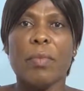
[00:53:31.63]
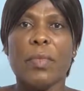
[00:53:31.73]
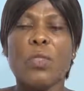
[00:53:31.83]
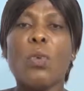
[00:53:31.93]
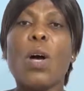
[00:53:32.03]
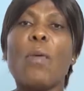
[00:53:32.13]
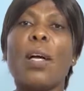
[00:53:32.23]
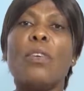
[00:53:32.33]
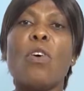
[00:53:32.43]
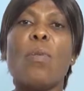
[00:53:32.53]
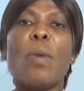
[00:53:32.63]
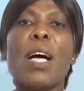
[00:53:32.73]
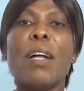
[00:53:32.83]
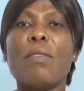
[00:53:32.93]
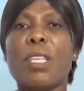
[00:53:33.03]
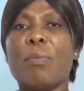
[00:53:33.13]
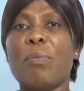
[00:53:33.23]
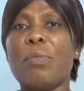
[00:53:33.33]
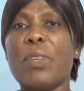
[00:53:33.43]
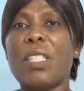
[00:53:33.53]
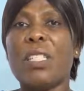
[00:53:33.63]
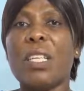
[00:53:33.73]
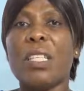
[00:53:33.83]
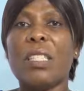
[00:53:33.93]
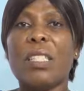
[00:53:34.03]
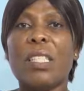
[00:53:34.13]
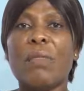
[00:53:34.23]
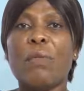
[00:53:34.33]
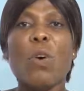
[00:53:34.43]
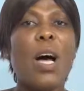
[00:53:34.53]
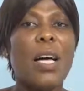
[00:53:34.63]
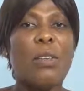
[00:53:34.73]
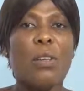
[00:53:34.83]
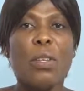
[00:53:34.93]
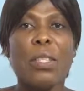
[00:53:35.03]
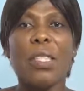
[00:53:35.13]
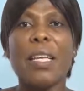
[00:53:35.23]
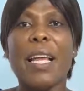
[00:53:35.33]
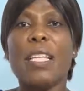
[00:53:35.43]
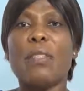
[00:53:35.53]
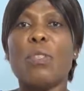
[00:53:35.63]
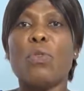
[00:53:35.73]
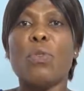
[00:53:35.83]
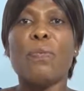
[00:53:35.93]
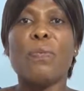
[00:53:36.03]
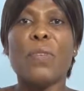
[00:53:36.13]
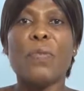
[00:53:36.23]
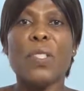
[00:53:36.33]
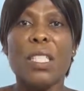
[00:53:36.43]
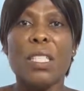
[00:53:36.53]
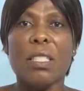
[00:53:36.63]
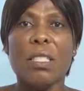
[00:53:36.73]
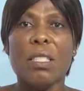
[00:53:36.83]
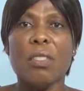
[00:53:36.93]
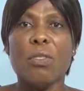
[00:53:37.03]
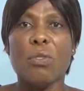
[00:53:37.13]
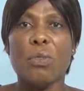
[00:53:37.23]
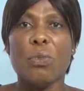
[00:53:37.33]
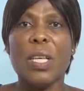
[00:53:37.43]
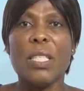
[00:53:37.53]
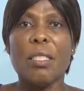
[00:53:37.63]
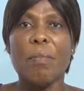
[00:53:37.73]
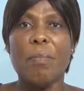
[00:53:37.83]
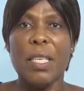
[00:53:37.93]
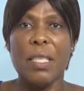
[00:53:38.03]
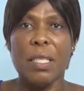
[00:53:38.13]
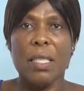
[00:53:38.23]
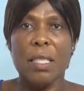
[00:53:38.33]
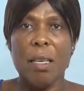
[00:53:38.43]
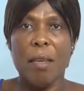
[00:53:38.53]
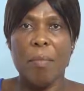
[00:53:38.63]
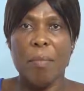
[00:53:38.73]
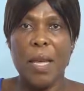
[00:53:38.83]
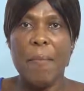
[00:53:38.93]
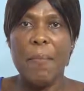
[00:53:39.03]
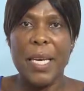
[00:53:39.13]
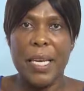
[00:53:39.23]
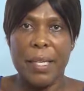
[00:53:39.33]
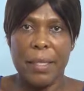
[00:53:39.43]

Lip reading: So our normal respiration for adults lies between 15 to 20 beats per minute.